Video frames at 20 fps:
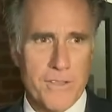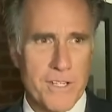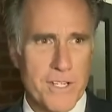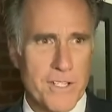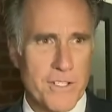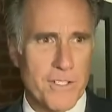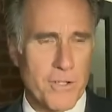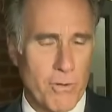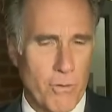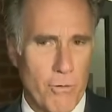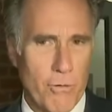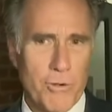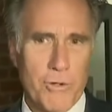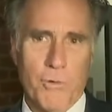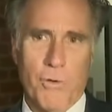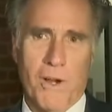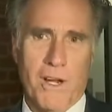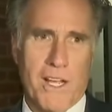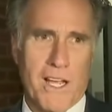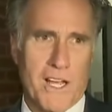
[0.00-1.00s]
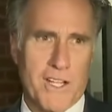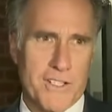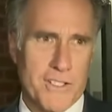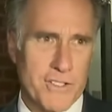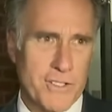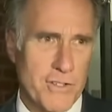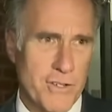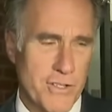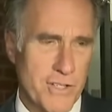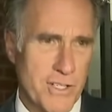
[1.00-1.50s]
that is core to our
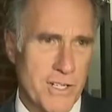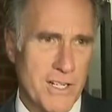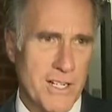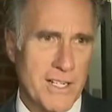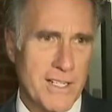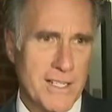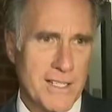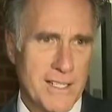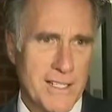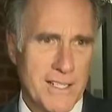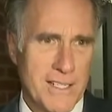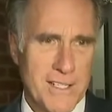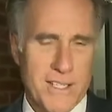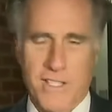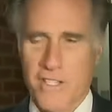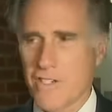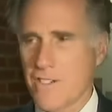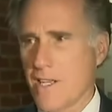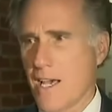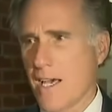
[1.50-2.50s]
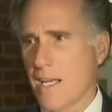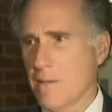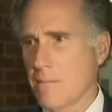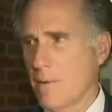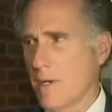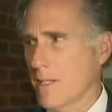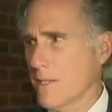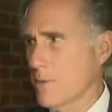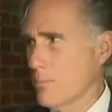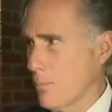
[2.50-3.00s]
Constitution. This is not
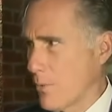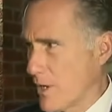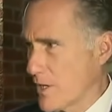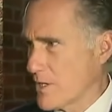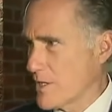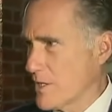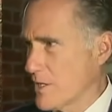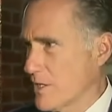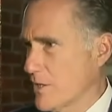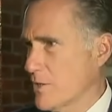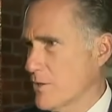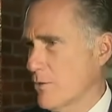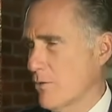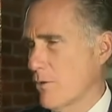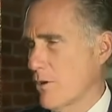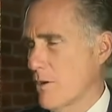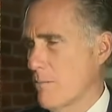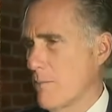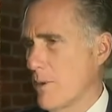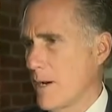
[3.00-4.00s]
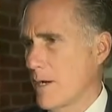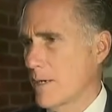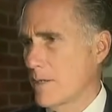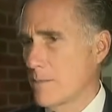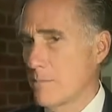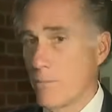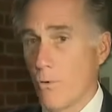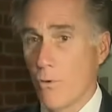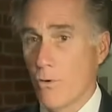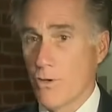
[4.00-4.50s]
about the president or
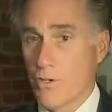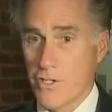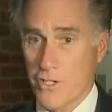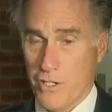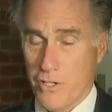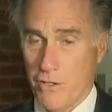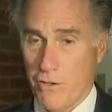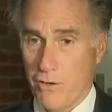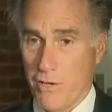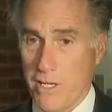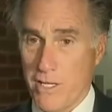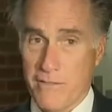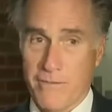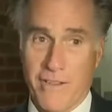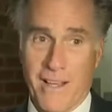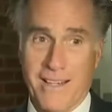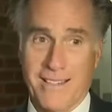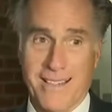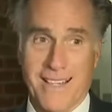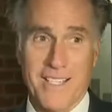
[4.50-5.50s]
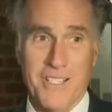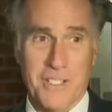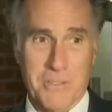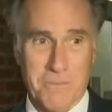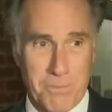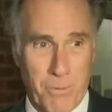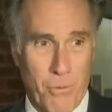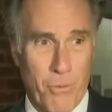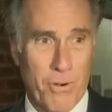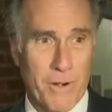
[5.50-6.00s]
about border security. In fact, I
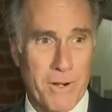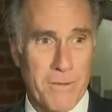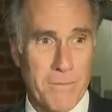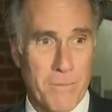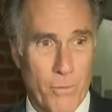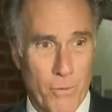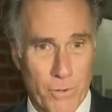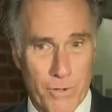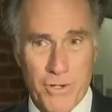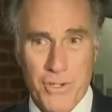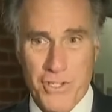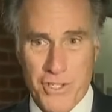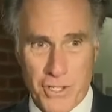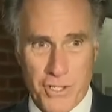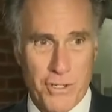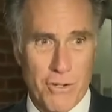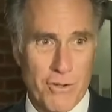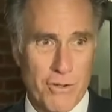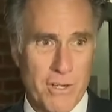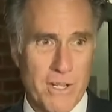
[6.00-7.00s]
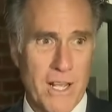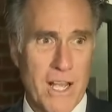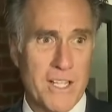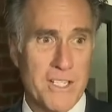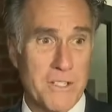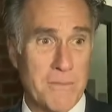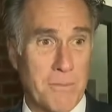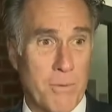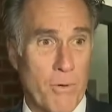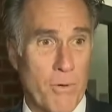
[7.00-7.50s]
support border security. I
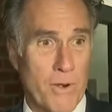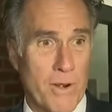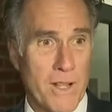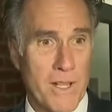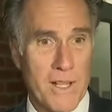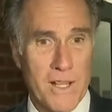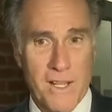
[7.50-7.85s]
support